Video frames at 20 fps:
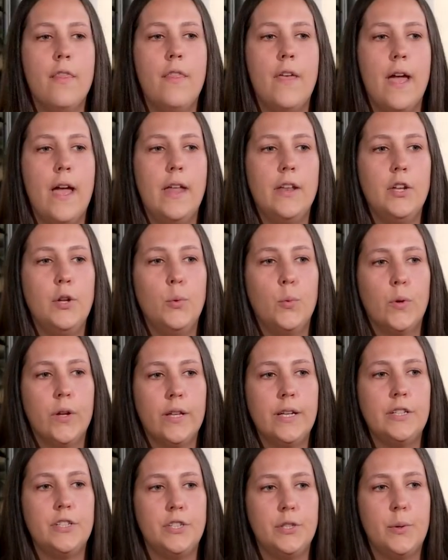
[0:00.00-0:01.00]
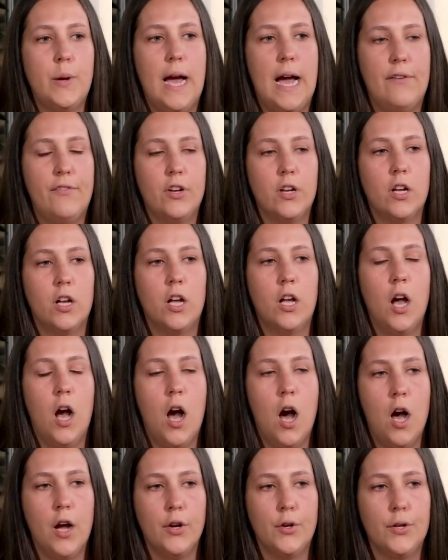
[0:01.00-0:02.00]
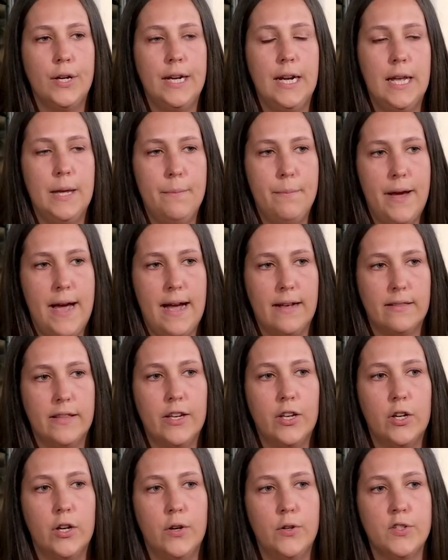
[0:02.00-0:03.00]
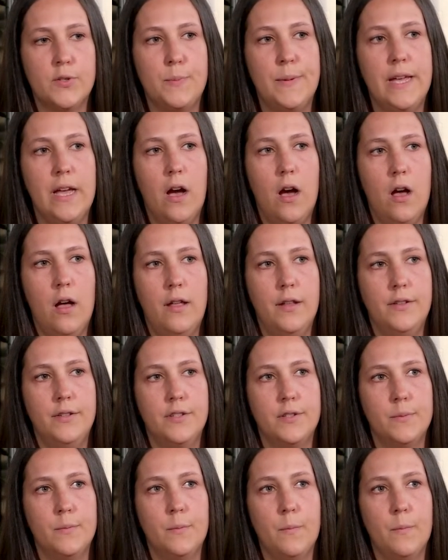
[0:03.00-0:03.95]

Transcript: then you really do have a concrete impact that goes beyond